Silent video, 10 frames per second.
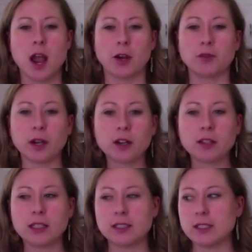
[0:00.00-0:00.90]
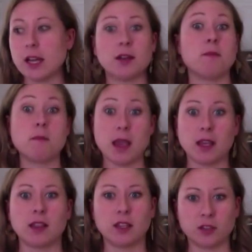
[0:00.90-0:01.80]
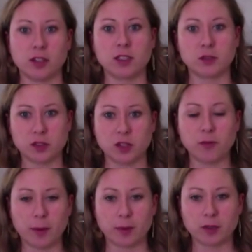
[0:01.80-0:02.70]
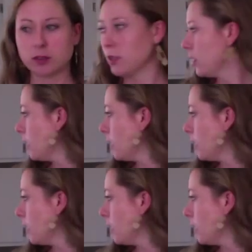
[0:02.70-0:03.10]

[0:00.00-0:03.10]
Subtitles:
I rarely sit down and make the ingredients for stuffed peppers.